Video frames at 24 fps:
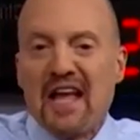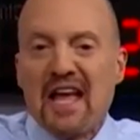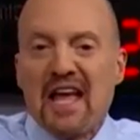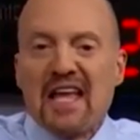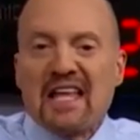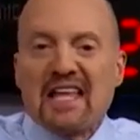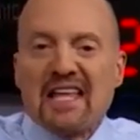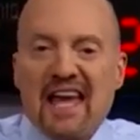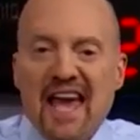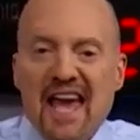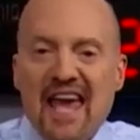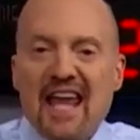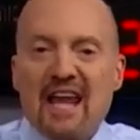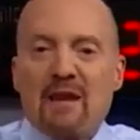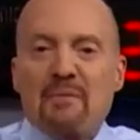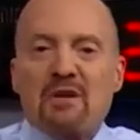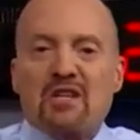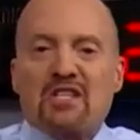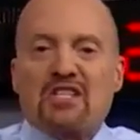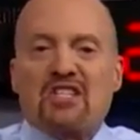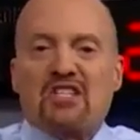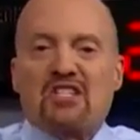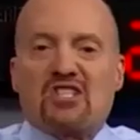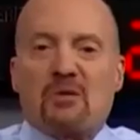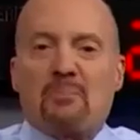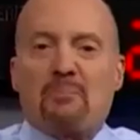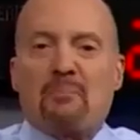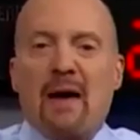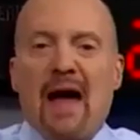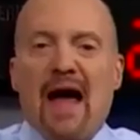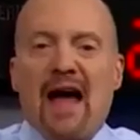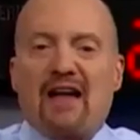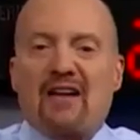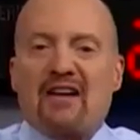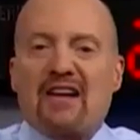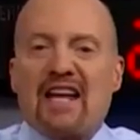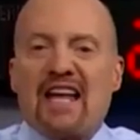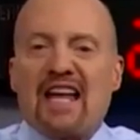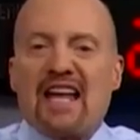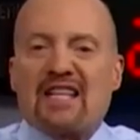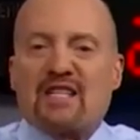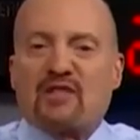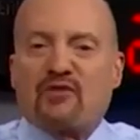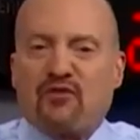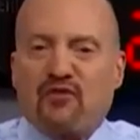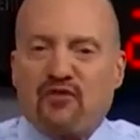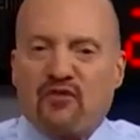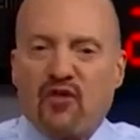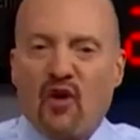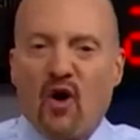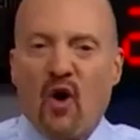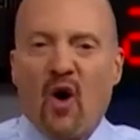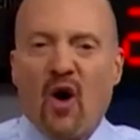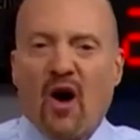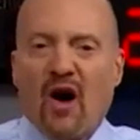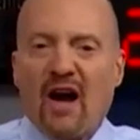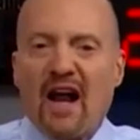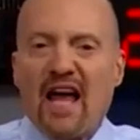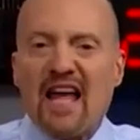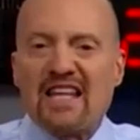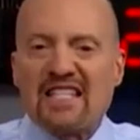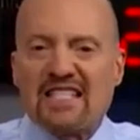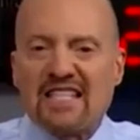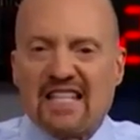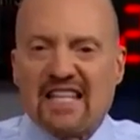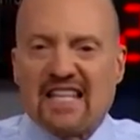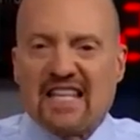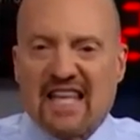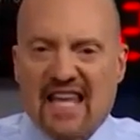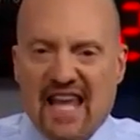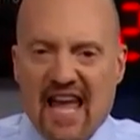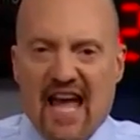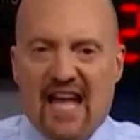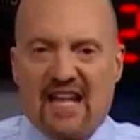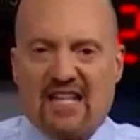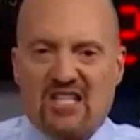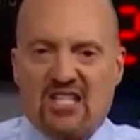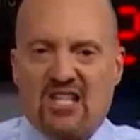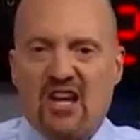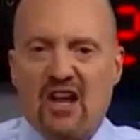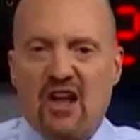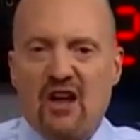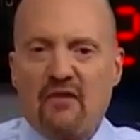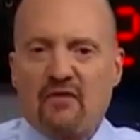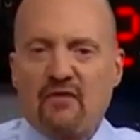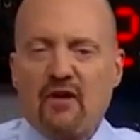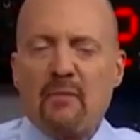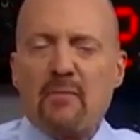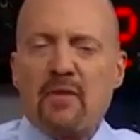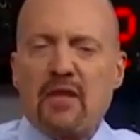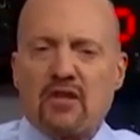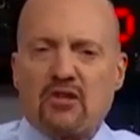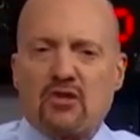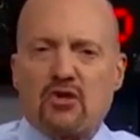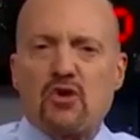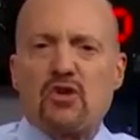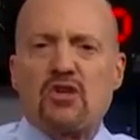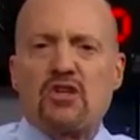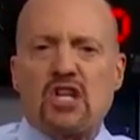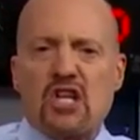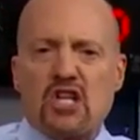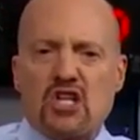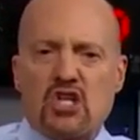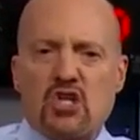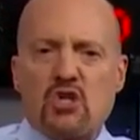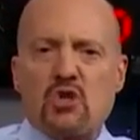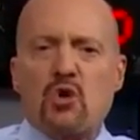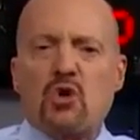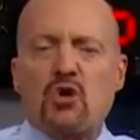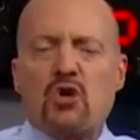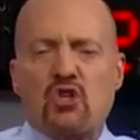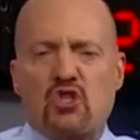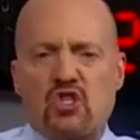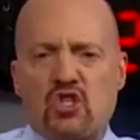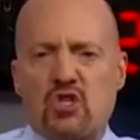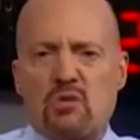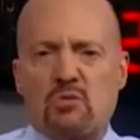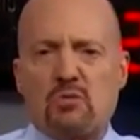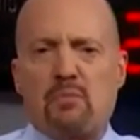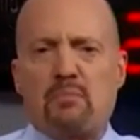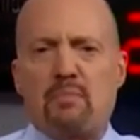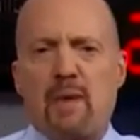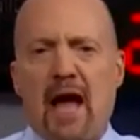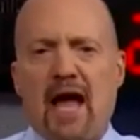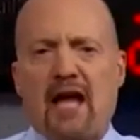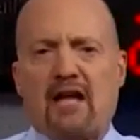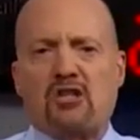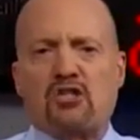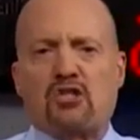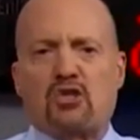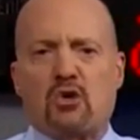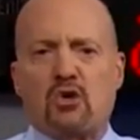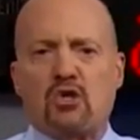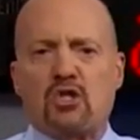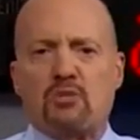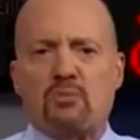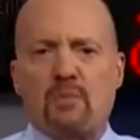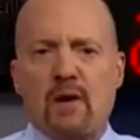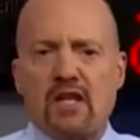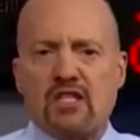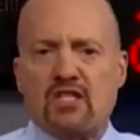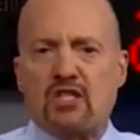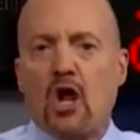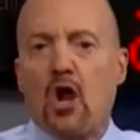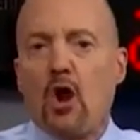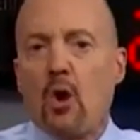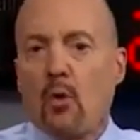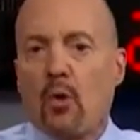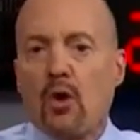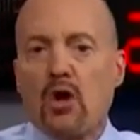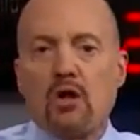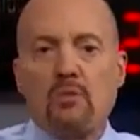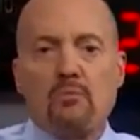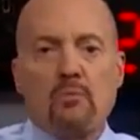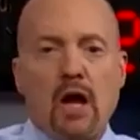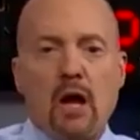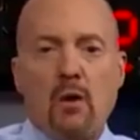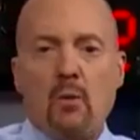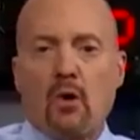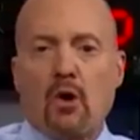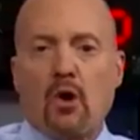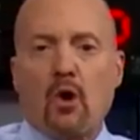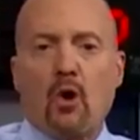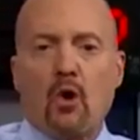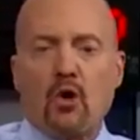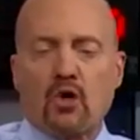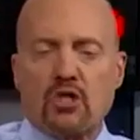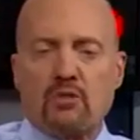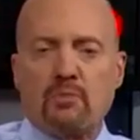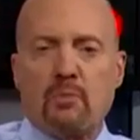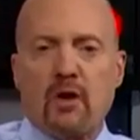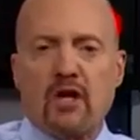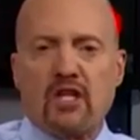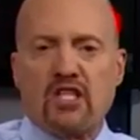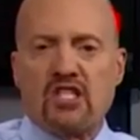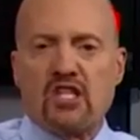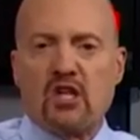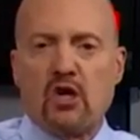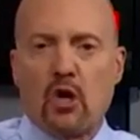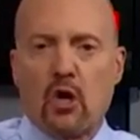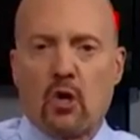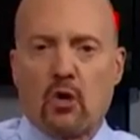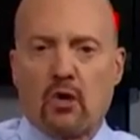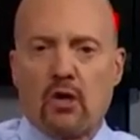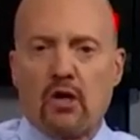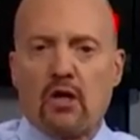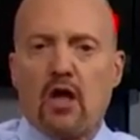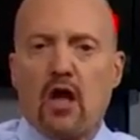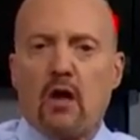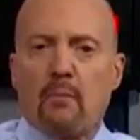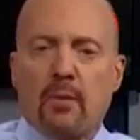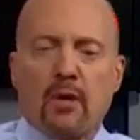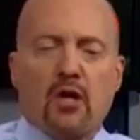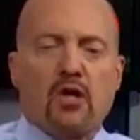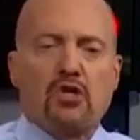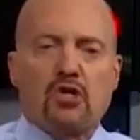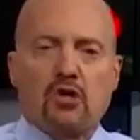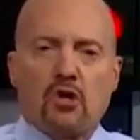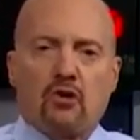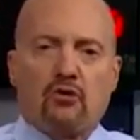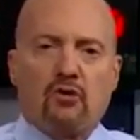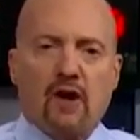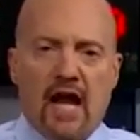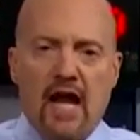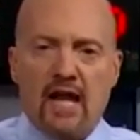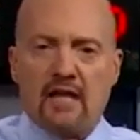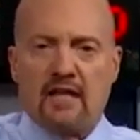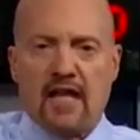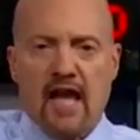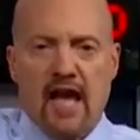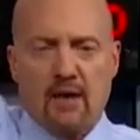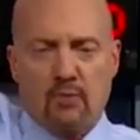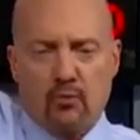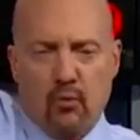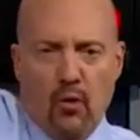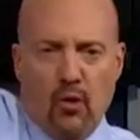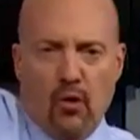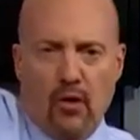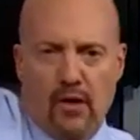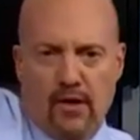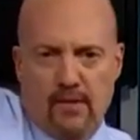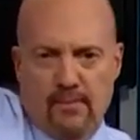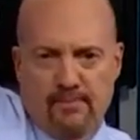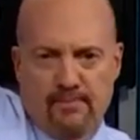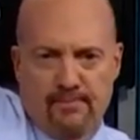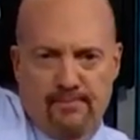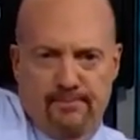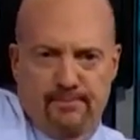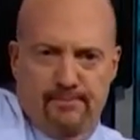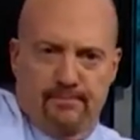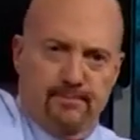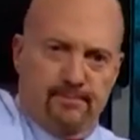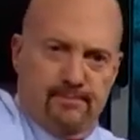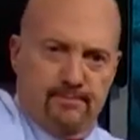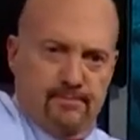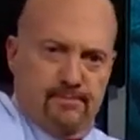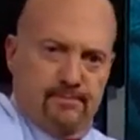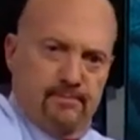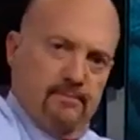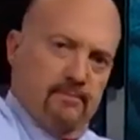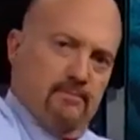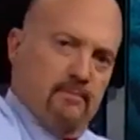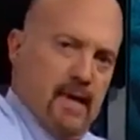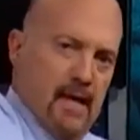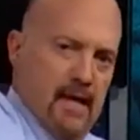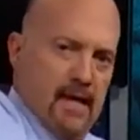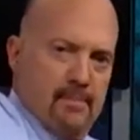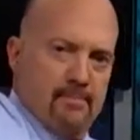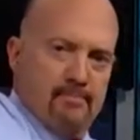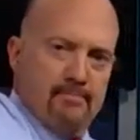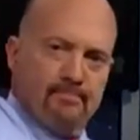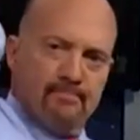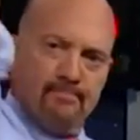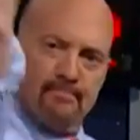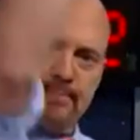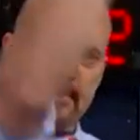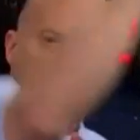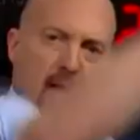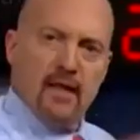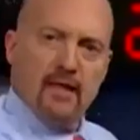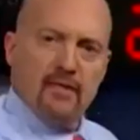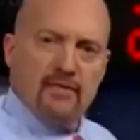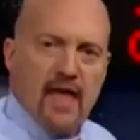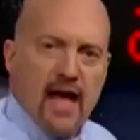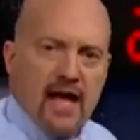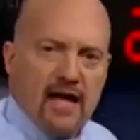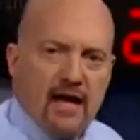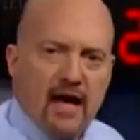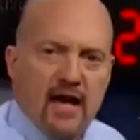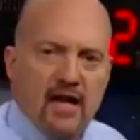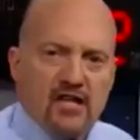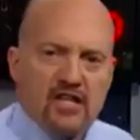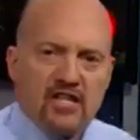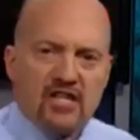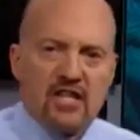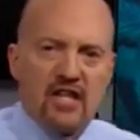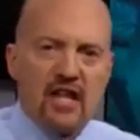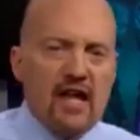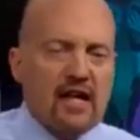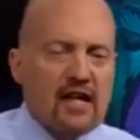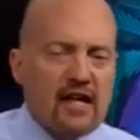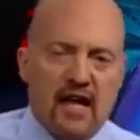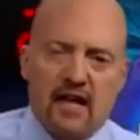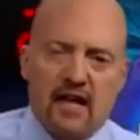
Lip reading: Cannabis is about as far as it gets from the traditional consumer packaged goods space, where you might wear Old Spice deodorant because your granddad wore it. Me. That kind of